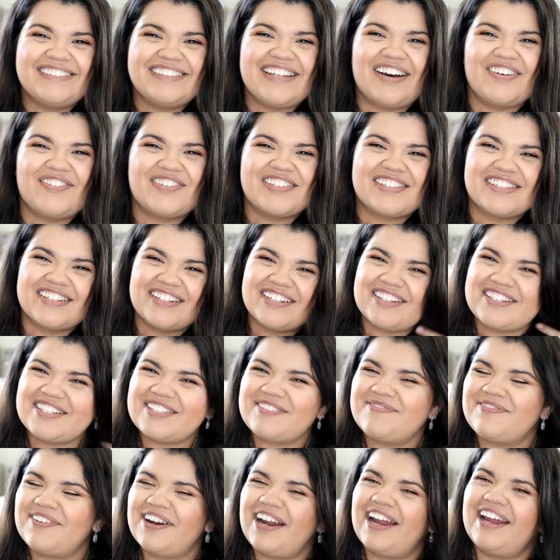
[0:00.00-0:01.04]
That wasn't a good
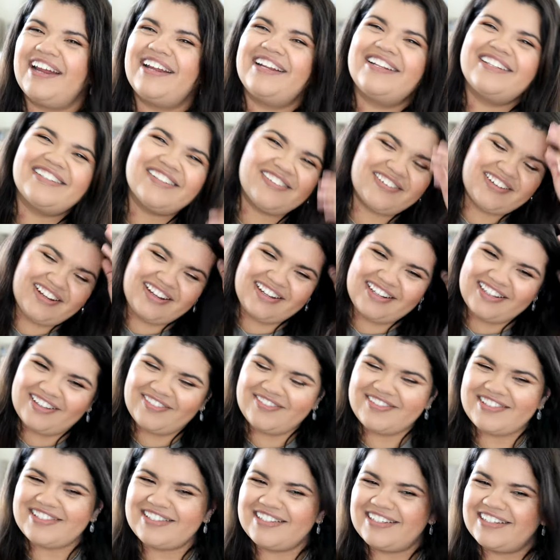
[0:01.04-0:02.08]
spray. Hold on,
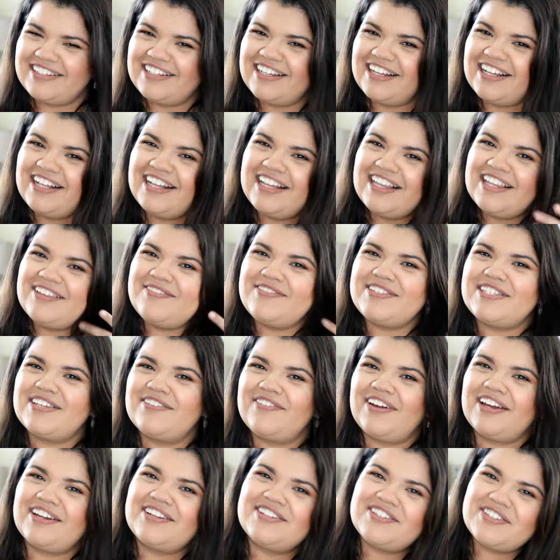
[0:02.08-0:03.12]
let me see. Let me see
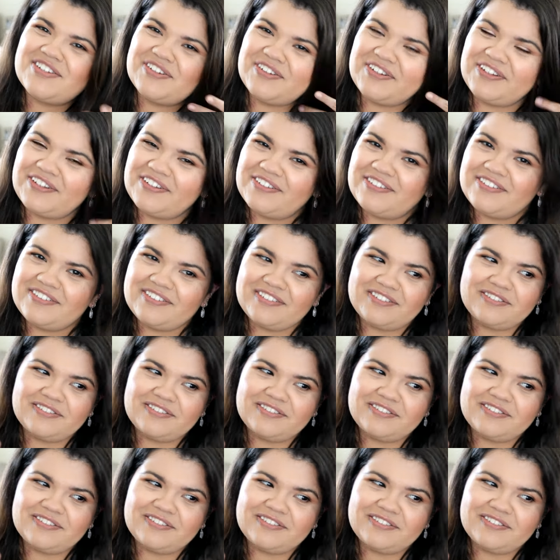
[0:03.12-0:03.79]
if I can show you.